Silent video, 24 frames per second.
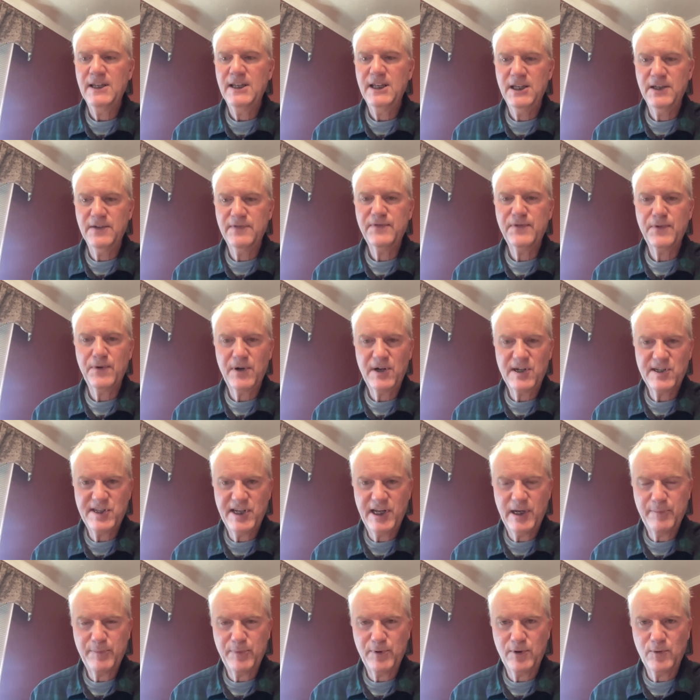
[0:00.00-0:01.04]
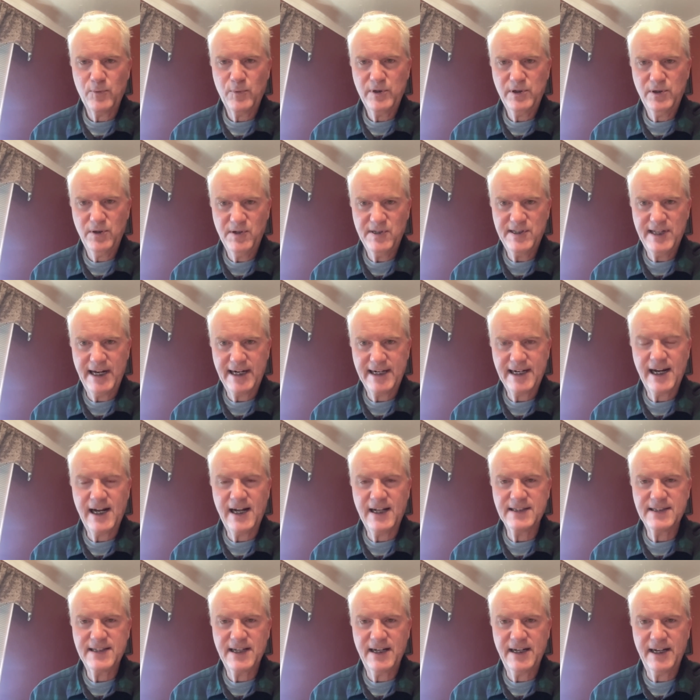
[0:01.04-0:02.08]
if, for example, we use that
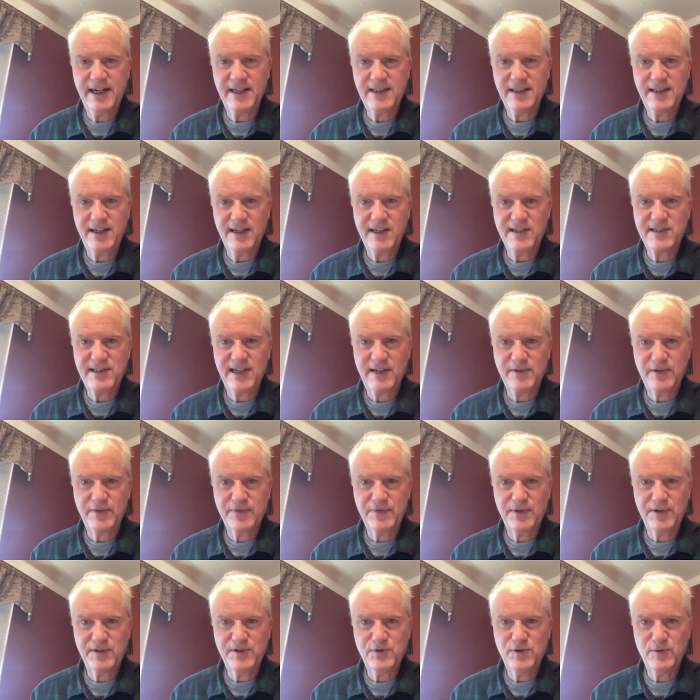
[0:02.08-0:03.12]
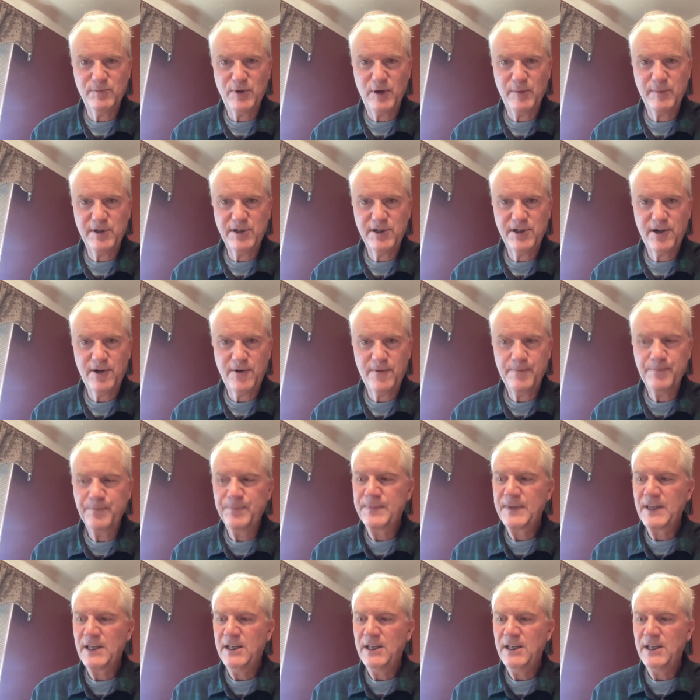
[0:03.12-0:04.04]
content analytics that I referred to a moment ago,